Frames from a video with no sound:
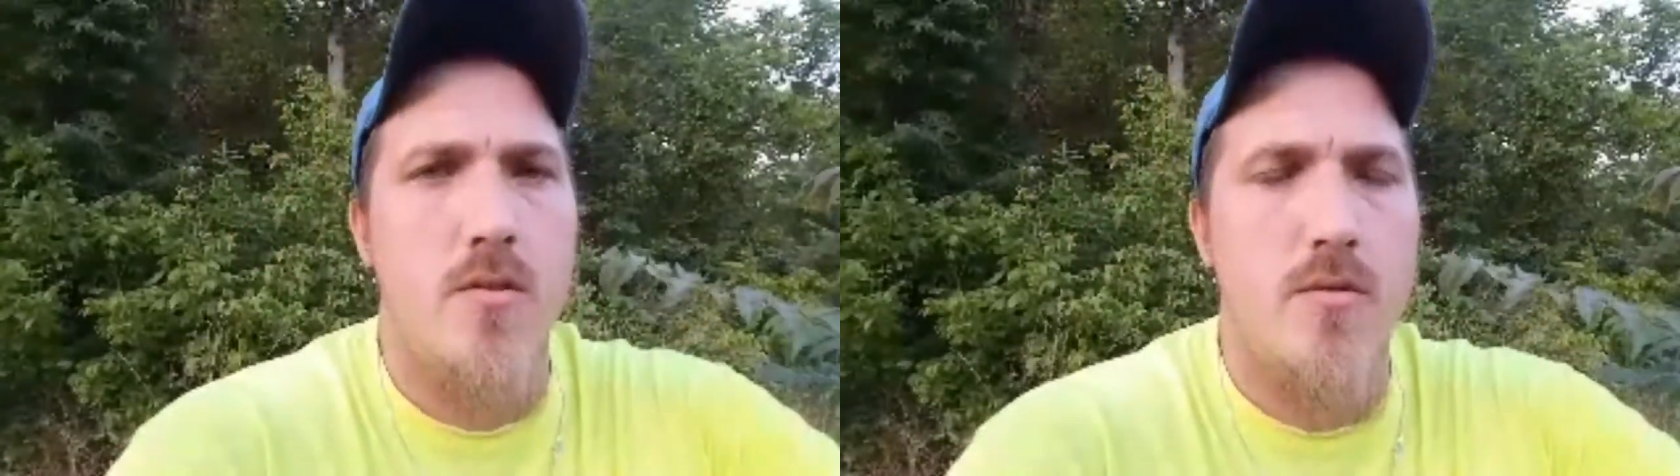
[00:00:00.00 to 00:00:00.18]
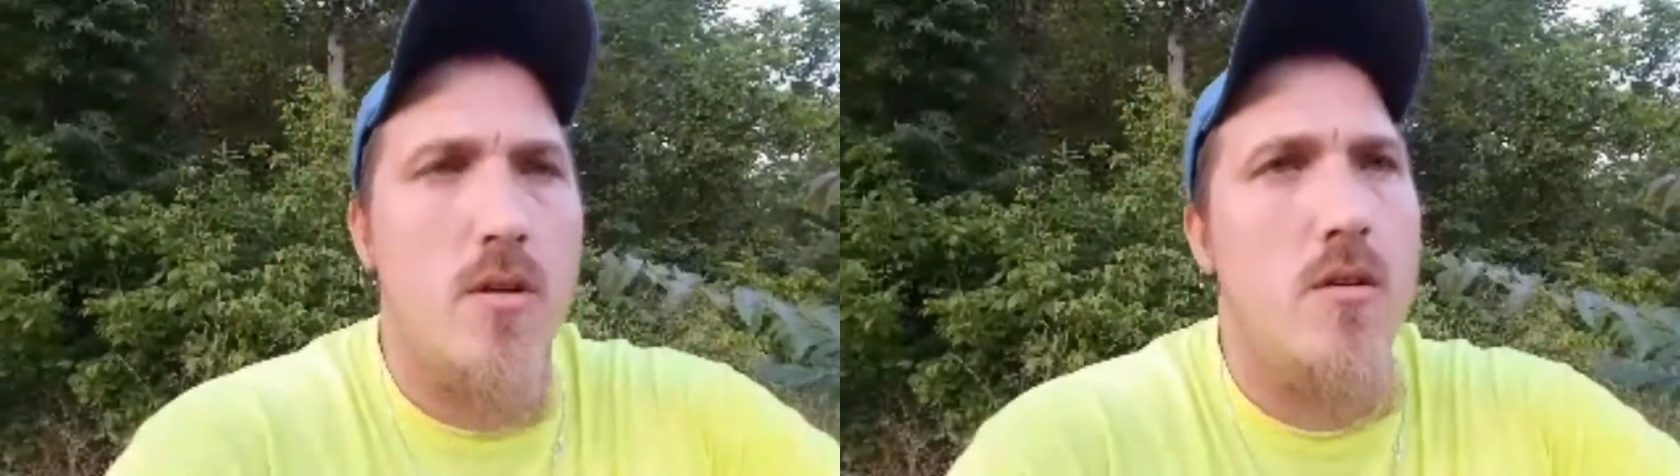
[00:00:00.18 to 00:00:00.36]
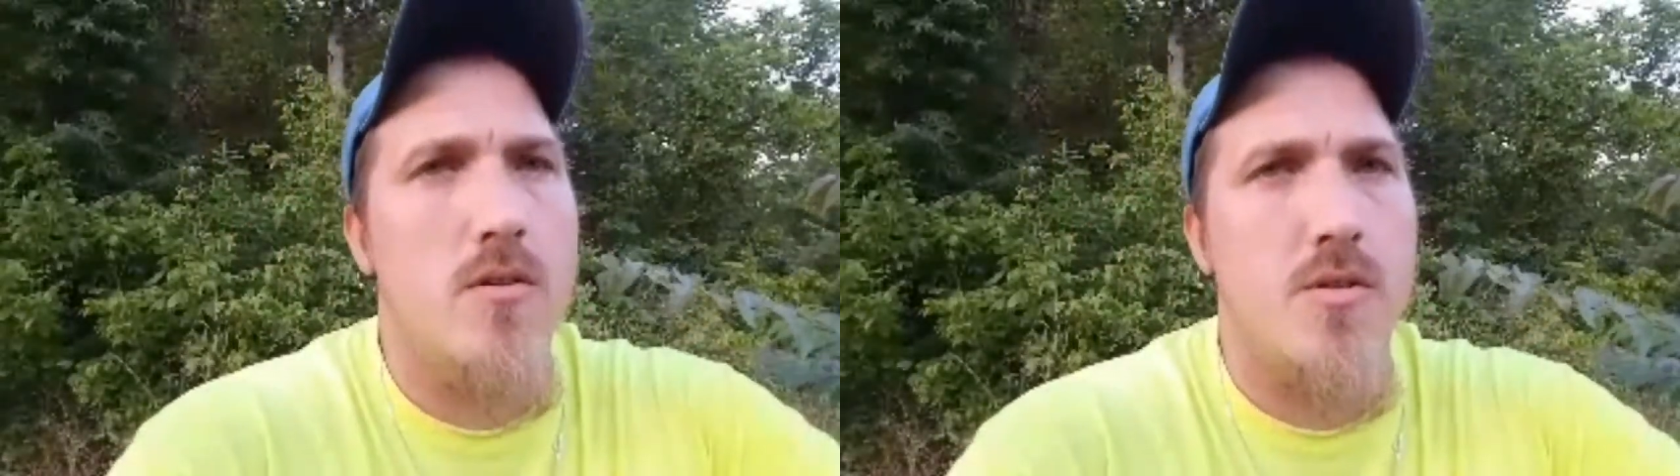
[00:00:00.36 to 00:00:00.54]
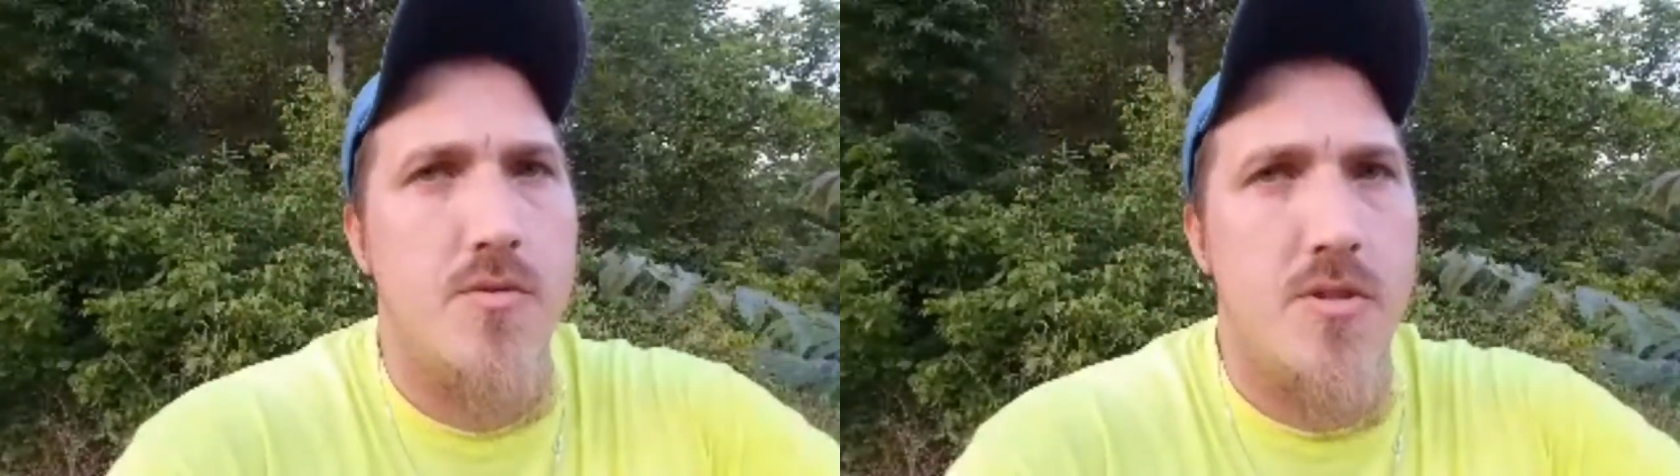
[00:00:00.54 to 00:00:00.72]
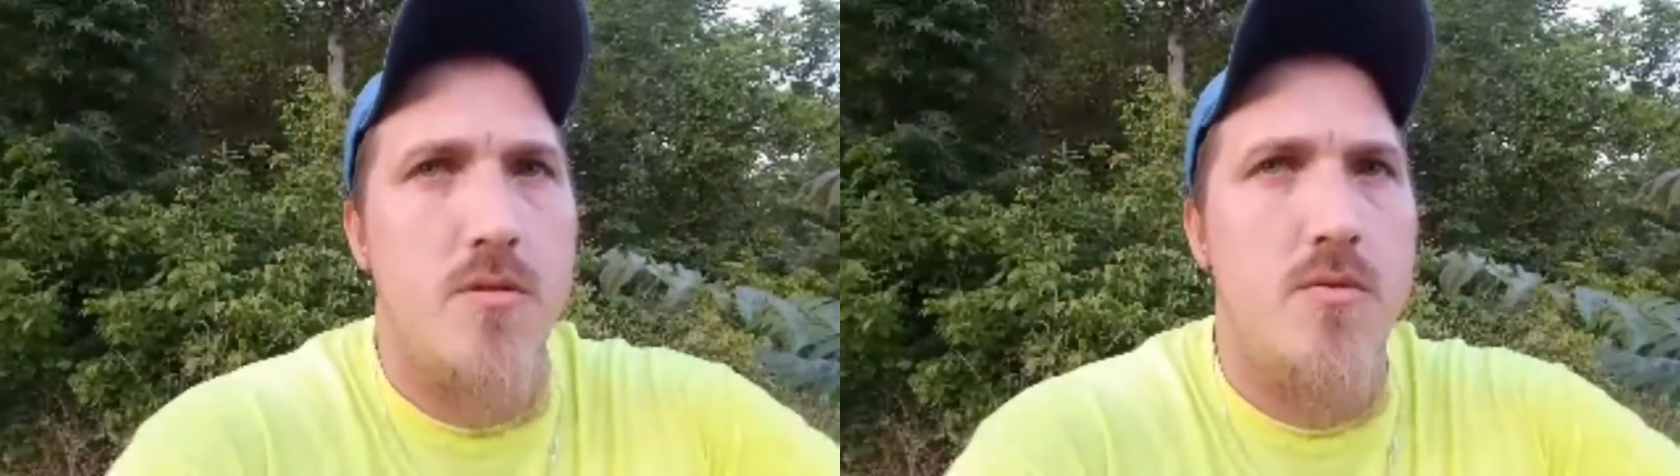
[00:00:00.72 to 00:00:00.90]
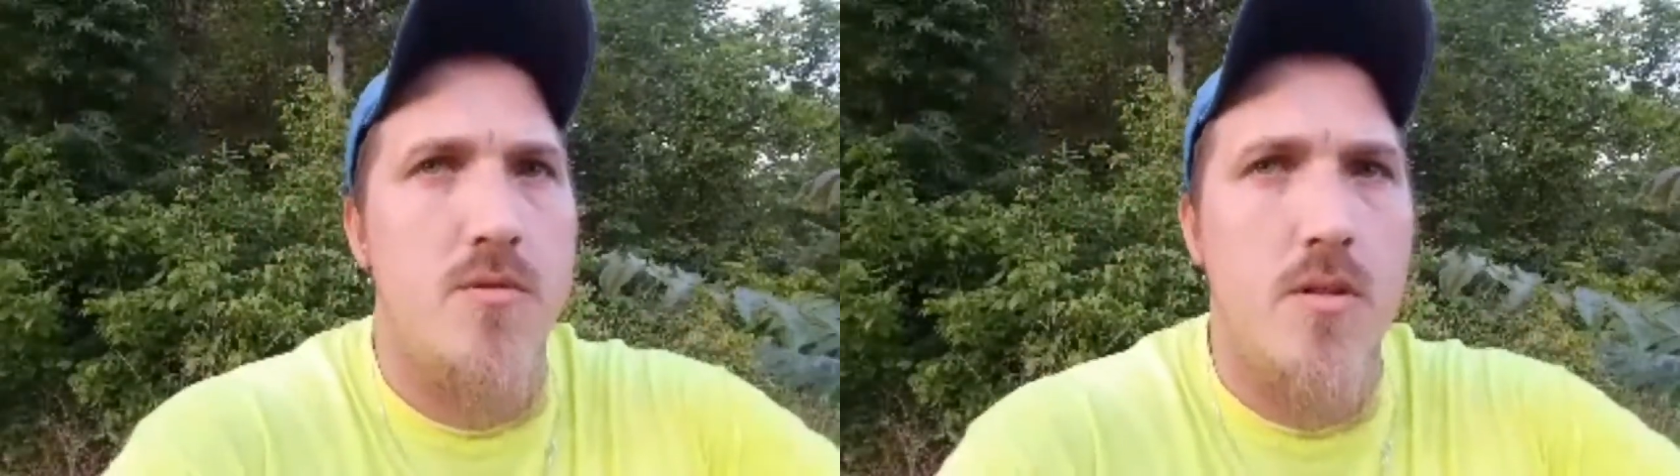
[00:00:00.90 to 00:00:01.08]
drugs. You
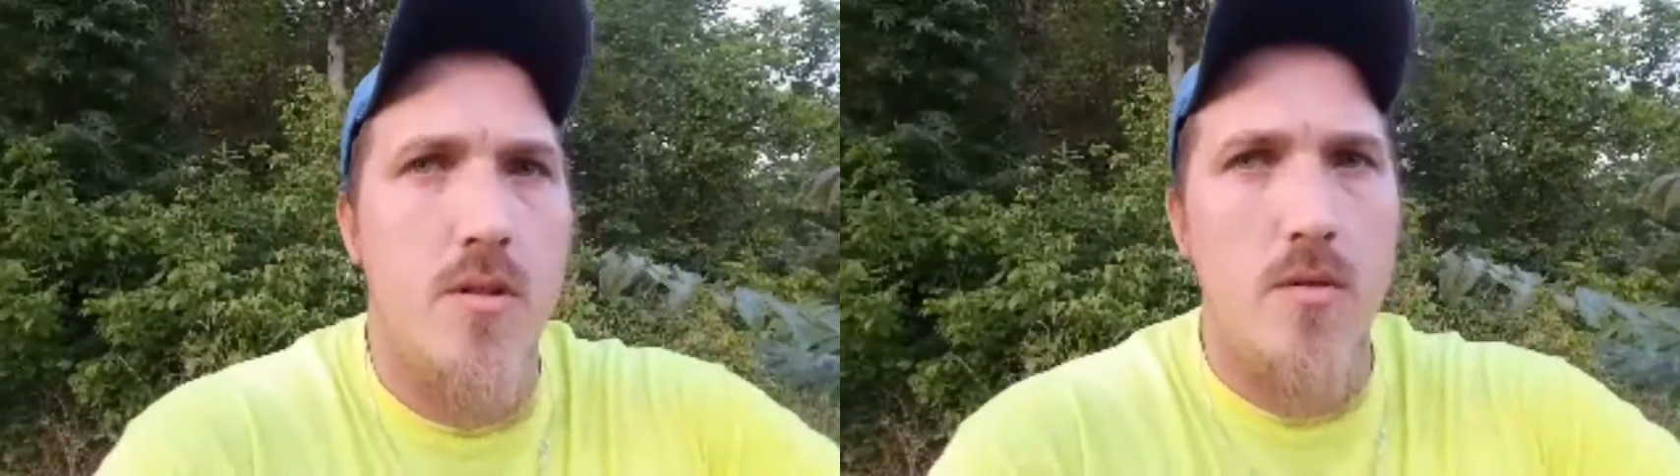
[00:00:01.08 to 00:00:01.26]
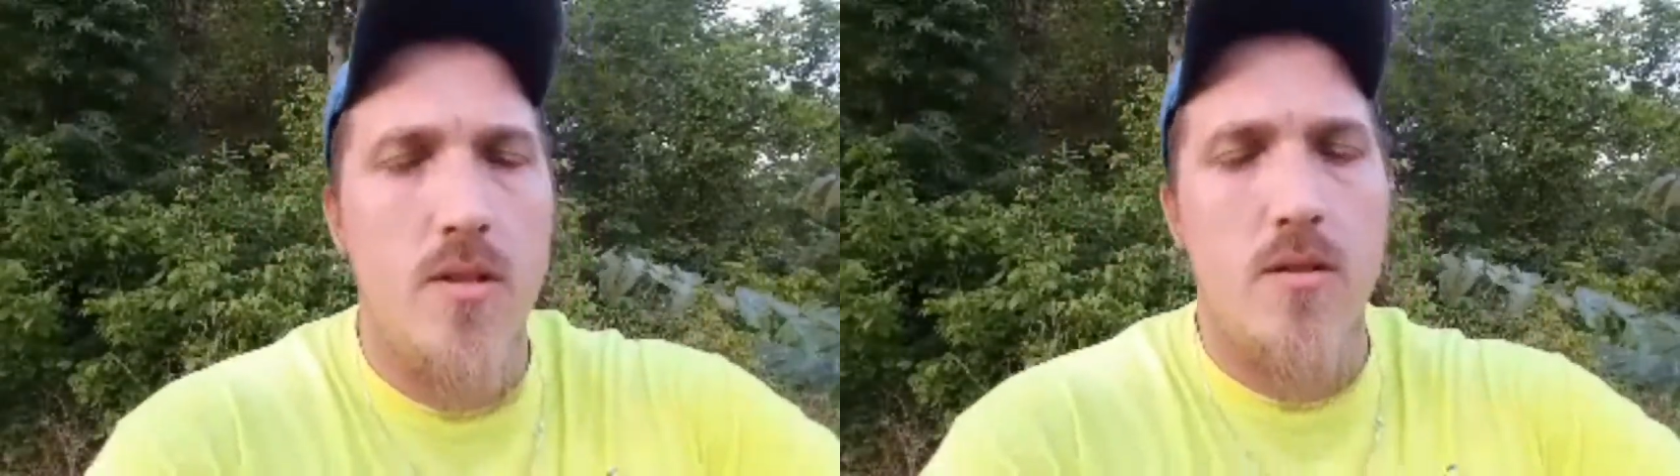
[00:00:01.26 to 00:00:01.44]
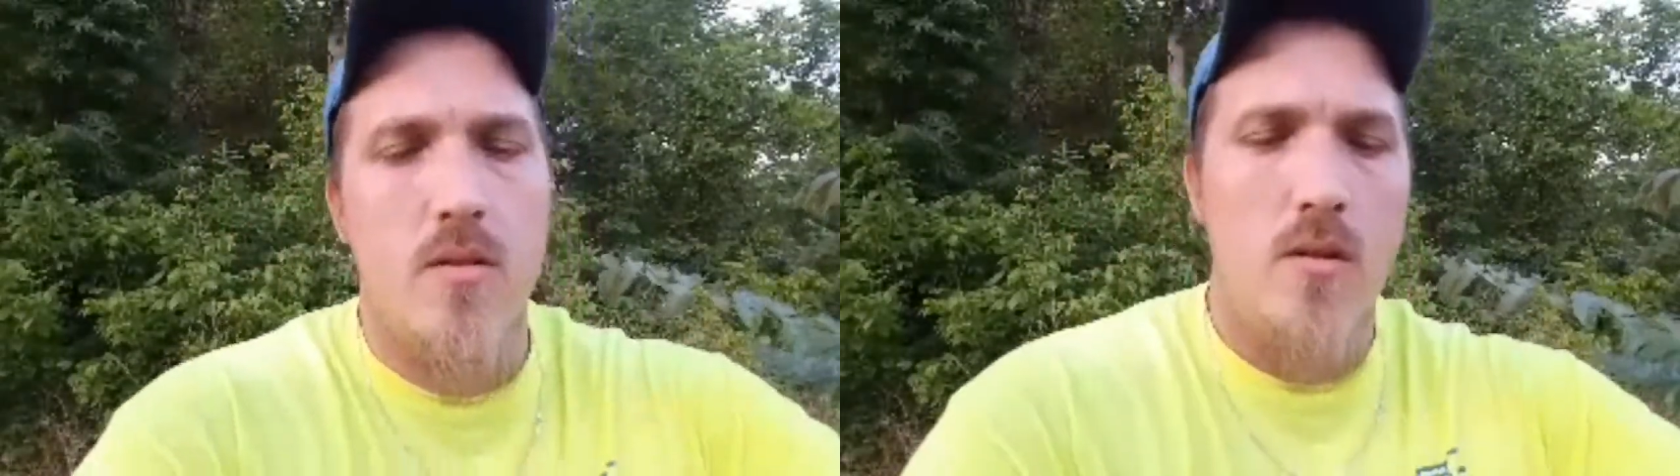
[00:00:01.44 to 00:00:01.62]
choose to do it.